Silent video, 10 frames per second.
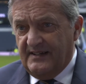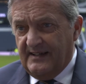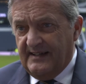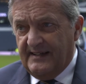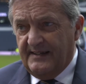
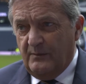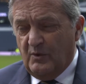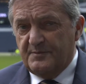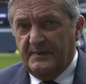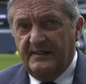And
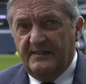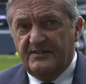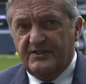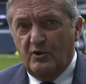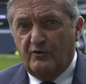what's been
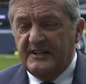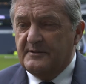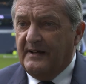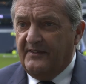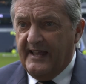so great
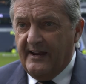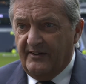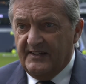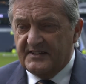about the area